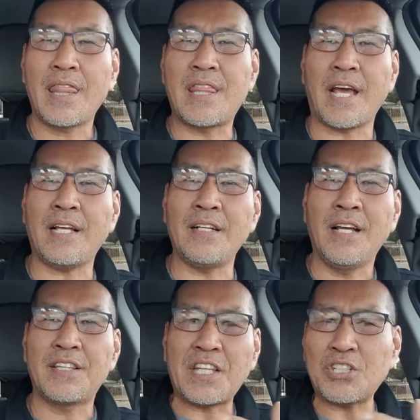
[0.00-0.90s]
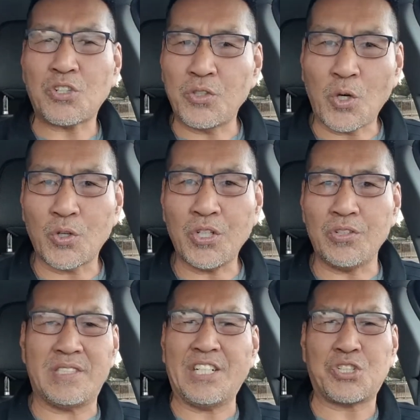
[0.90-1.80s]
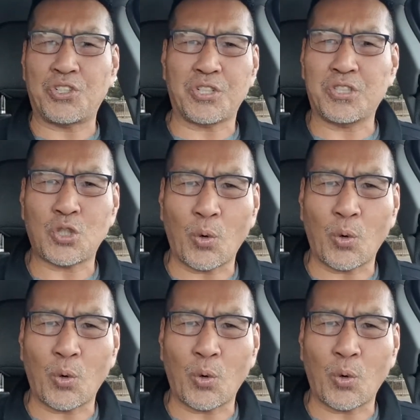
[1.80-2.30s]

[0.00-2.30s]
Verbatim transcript: that things are no good, things are just